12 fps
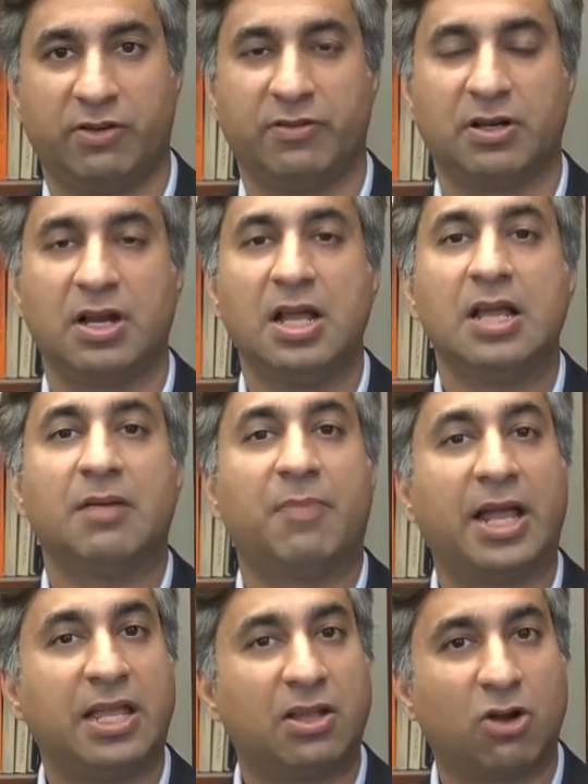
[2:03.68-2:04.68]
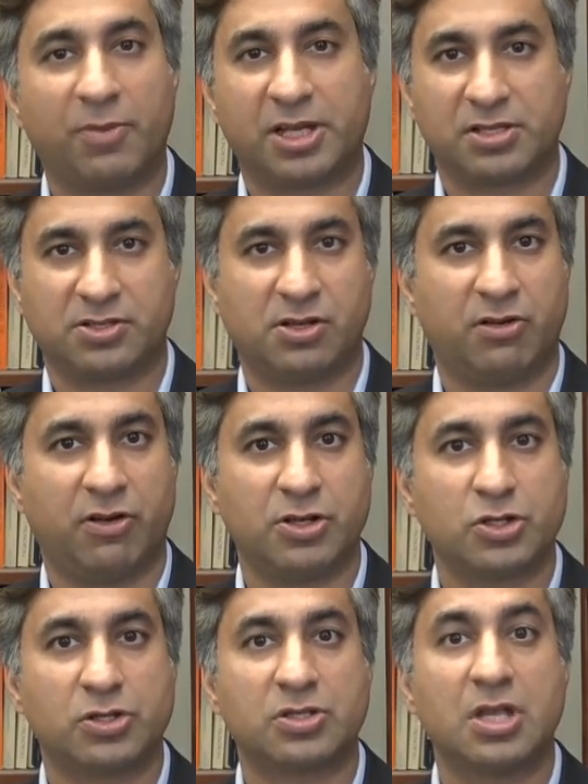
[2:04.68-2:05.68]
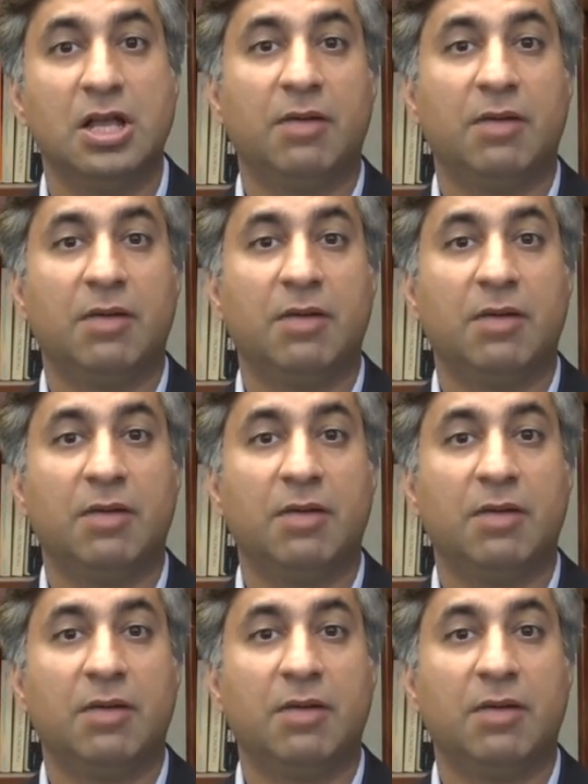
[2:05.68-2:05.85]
driven by economic considerations,